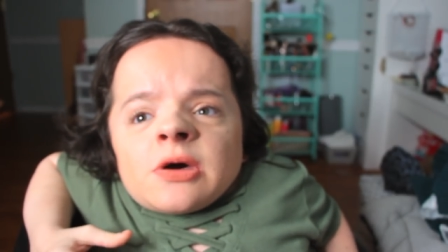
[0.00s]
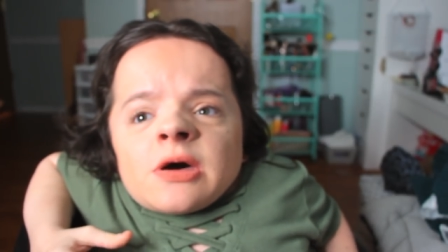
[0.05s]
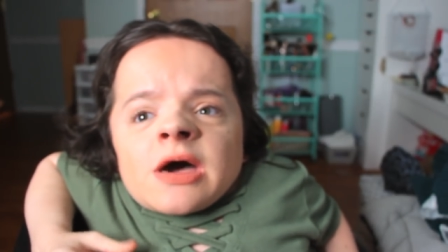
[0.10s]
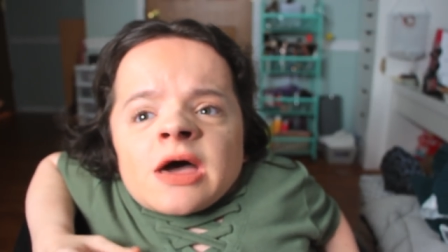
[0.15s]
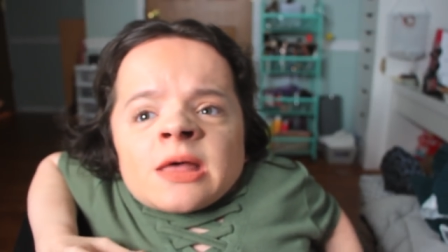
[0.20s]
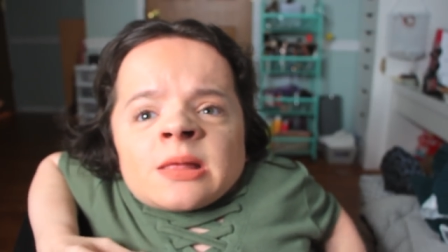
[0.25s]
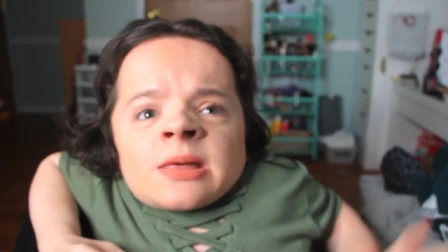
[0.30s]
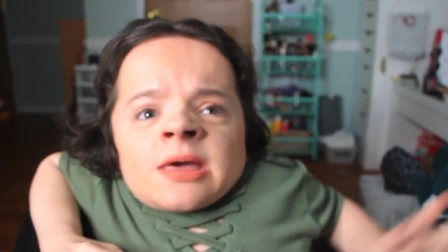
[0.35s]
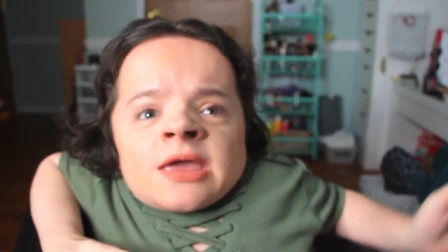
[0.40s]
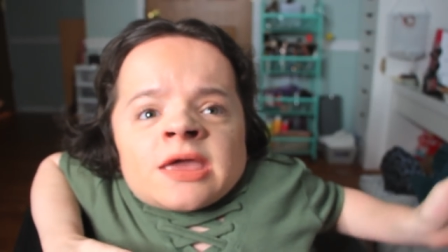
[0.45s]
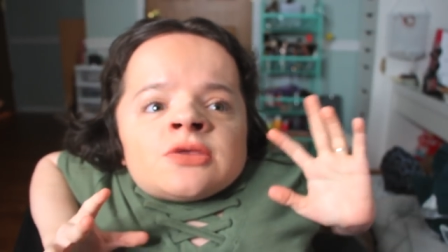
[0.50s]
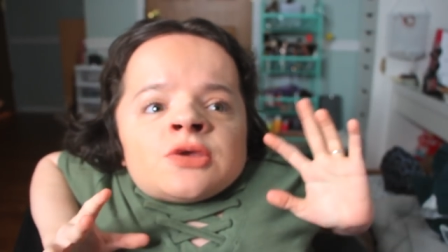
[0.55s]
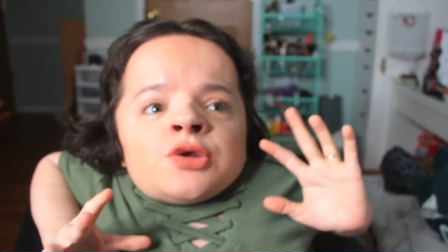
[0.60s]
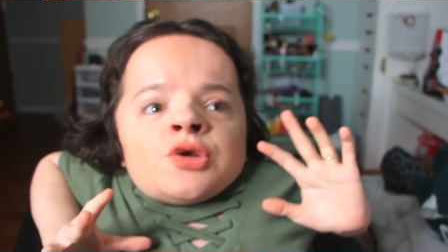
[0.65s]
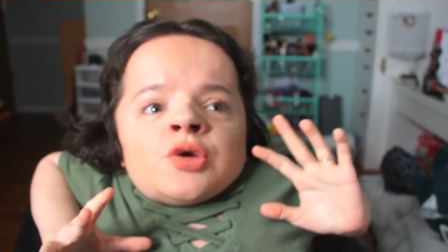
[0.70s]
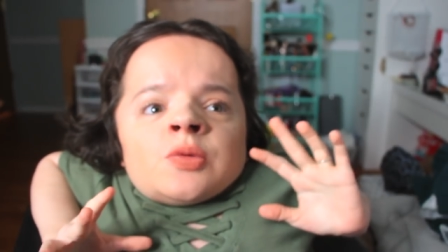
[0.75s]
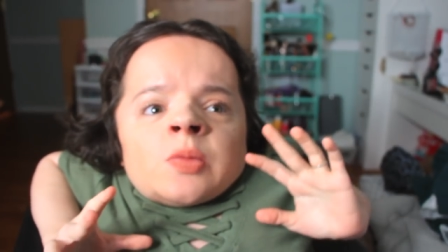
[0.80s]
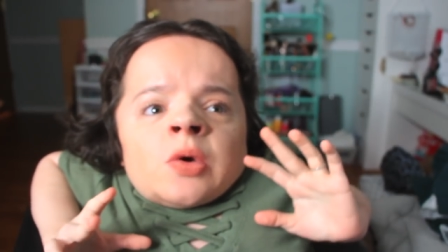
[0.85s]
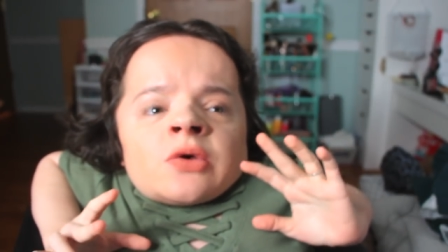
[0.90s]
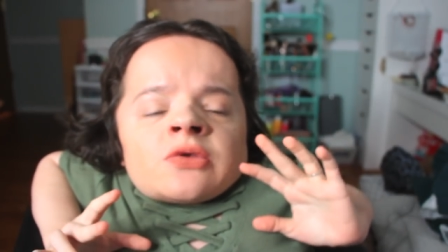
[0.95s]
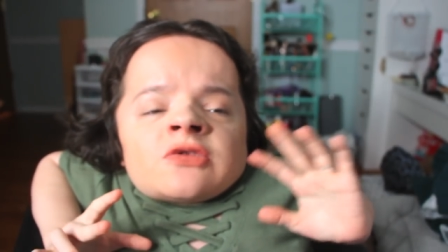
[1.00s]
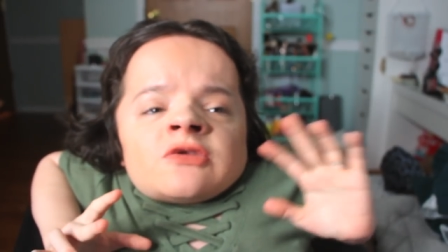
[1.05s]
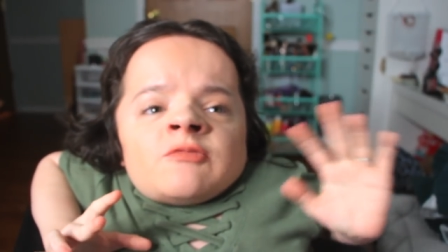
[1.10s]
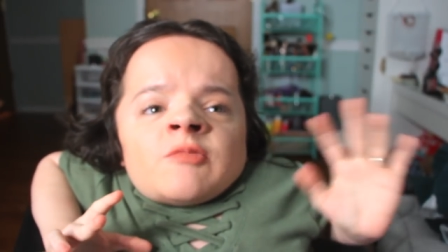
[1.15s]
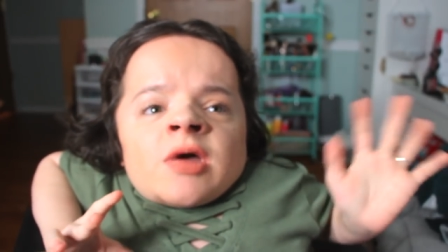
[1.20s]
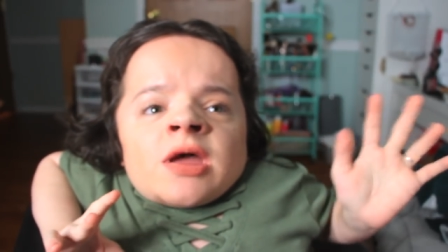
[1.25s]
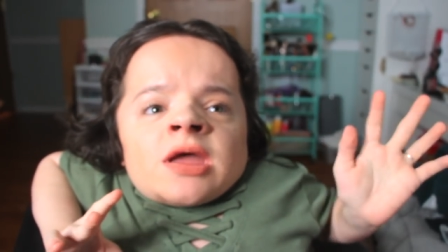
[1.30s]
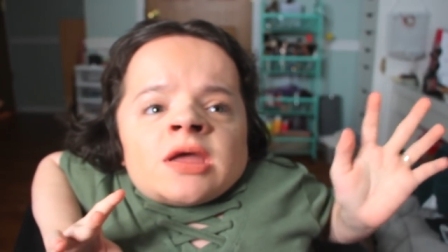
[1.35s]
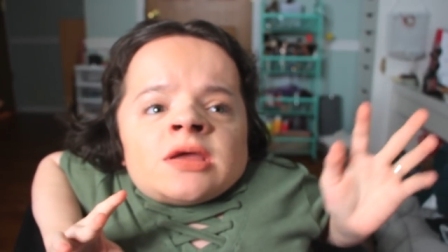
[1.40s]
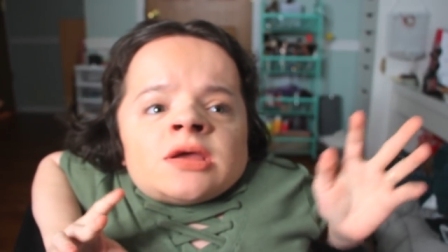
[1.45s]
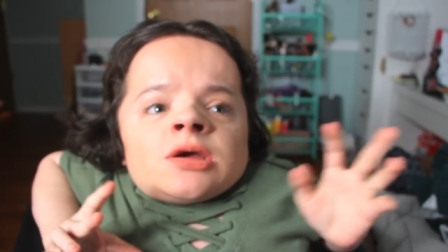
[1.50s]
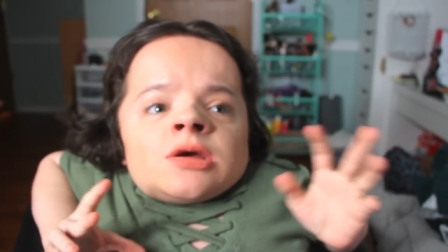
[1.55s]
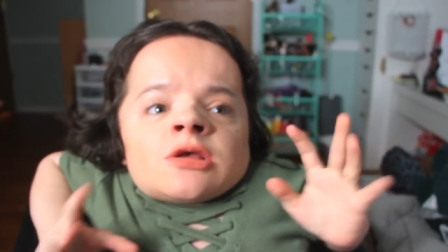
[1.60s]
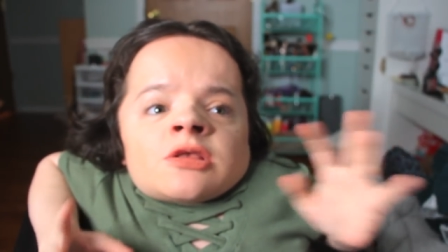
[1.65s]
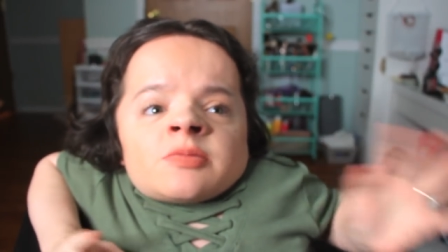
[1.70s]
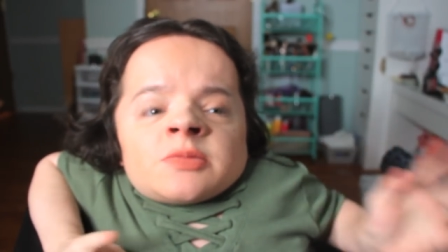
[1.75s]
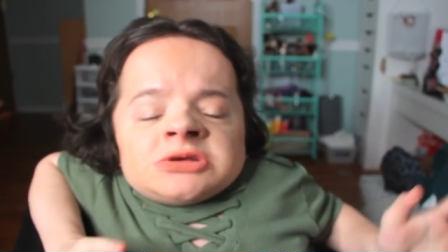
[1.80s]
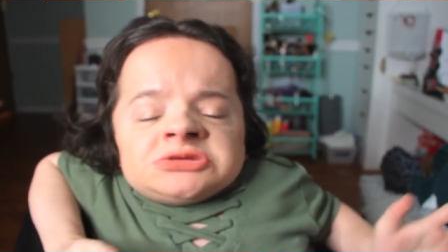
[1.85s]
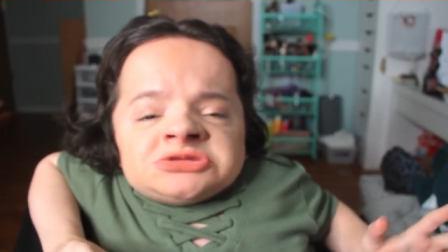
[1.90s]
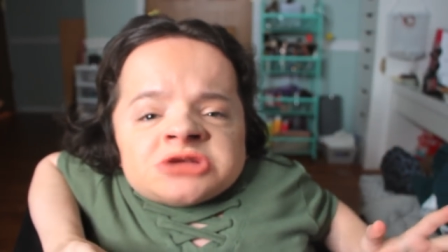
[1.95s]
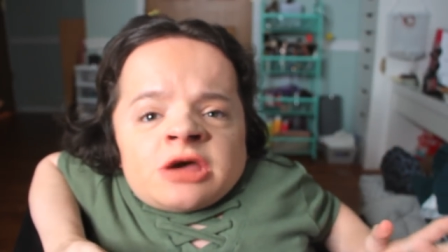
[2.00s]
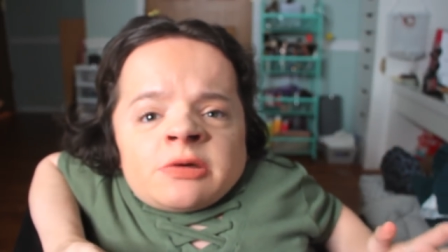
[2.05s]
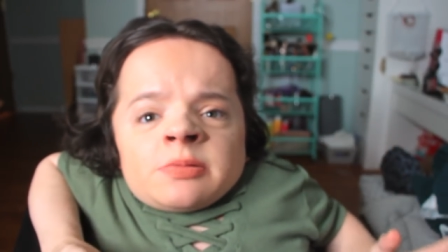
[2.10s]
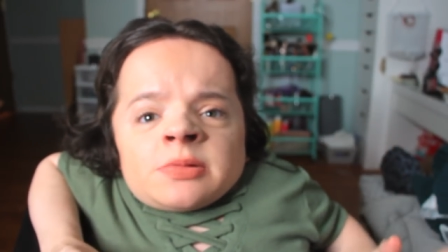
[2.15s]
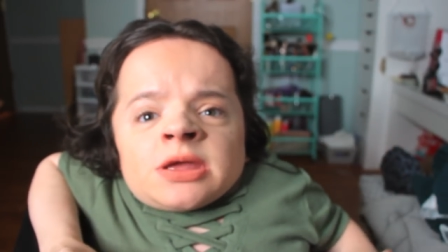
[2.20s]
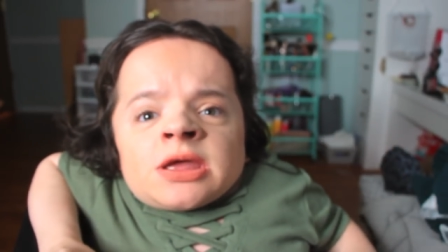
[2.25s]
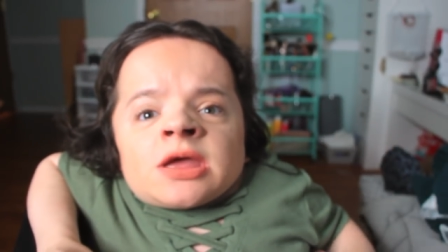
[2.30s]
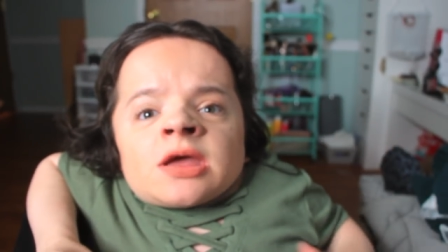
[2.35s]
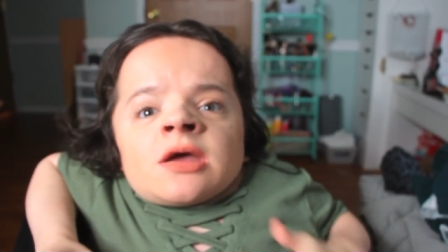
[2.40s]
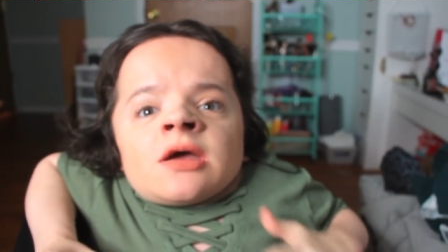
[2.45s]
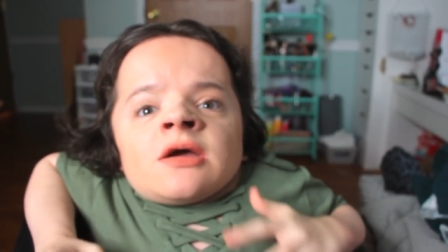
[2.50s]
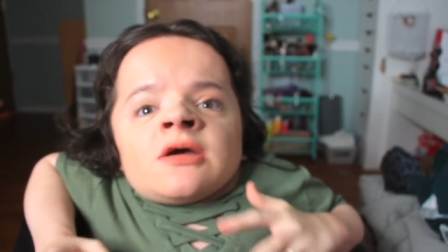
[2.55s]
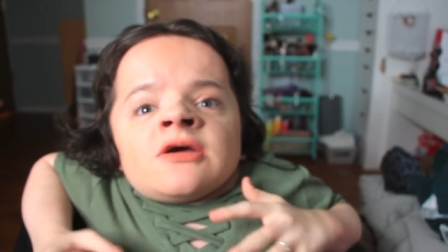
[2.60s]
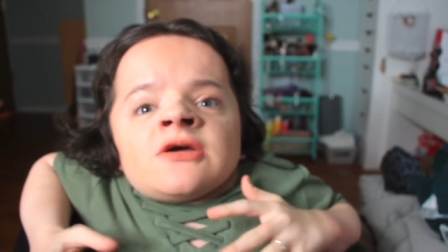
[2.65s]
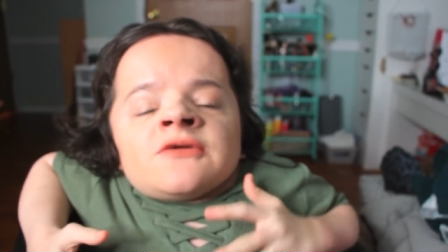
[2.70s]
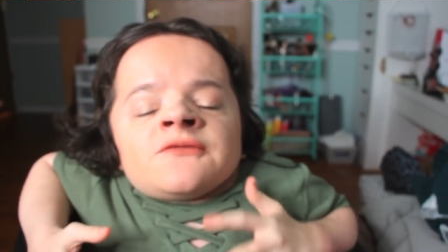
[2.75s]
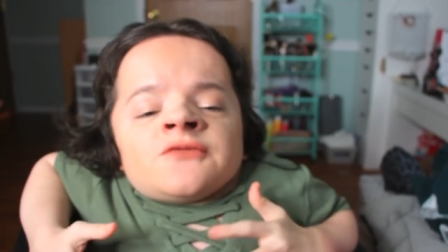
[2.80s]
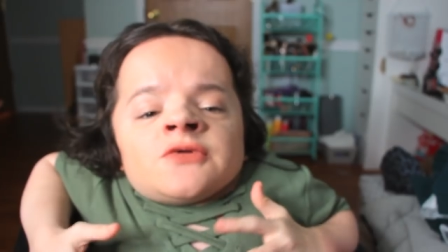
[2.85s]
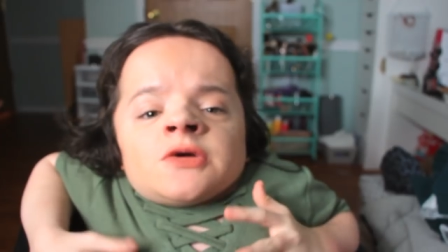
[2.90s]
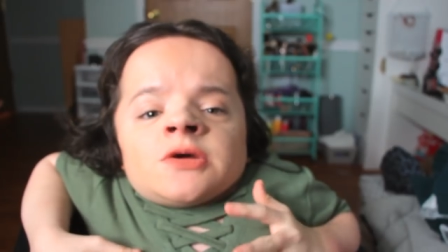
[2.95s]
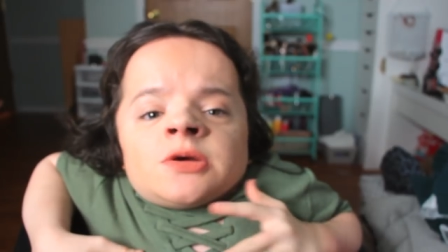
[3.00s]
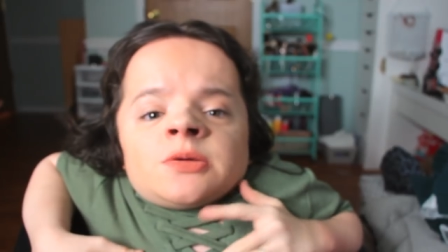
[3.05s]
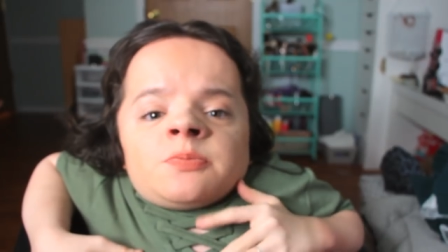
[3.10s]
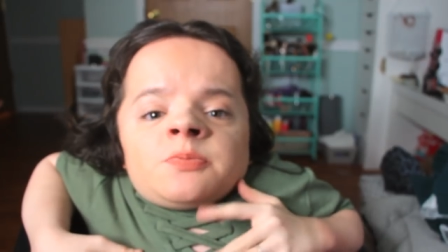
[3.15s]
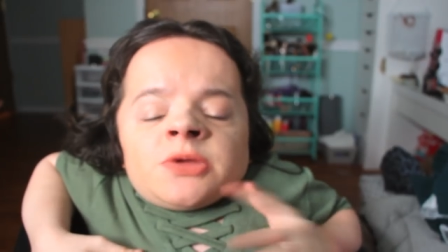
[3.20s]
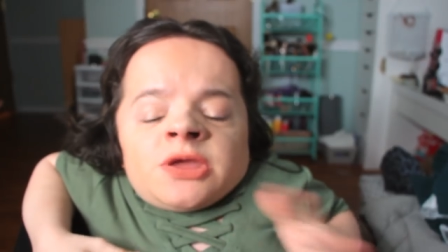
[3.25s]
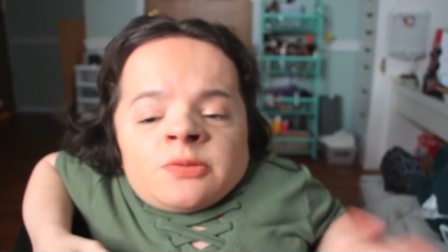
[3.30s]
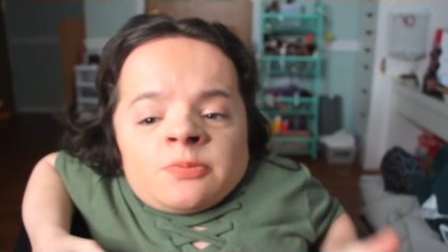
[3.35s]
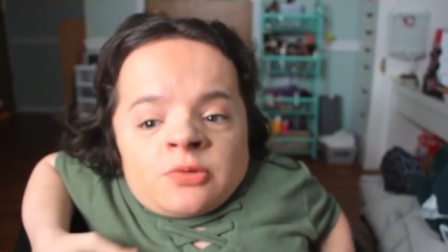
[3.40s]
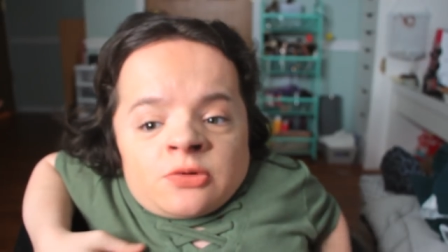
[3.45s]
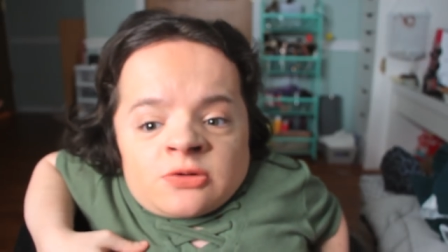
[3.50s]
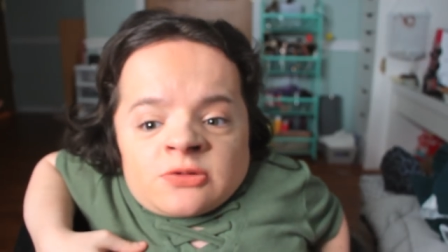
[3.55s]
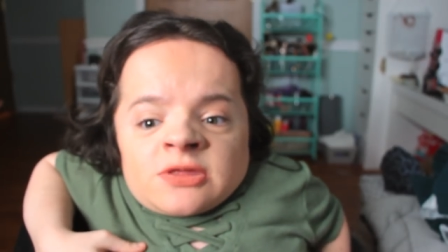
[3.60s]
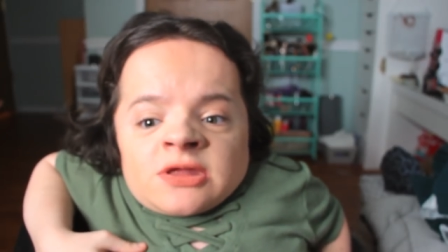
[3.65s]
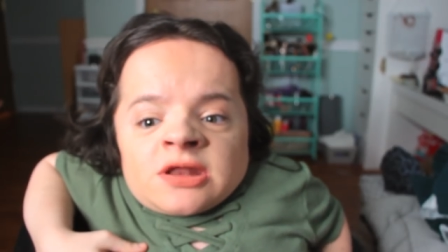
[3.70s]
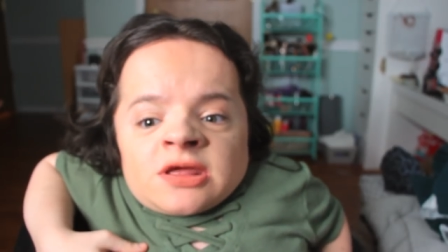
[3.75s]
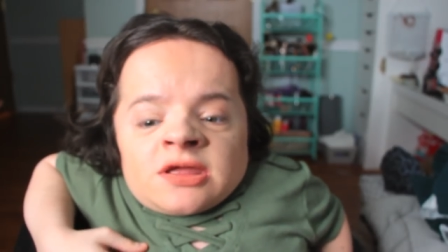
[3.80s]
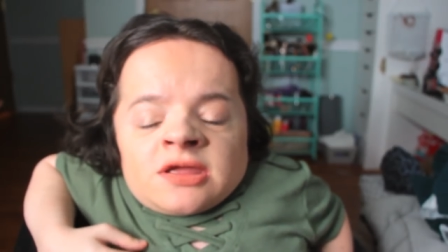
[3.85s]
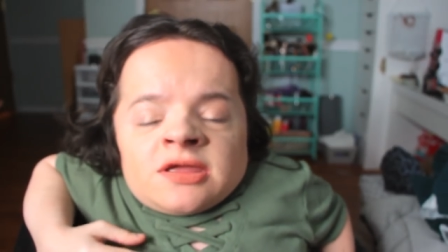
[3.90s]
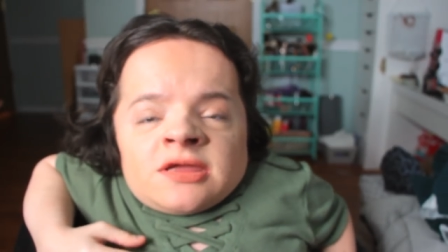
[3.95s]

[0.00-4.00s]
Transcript: I like to do most of my Christmas shopping for people that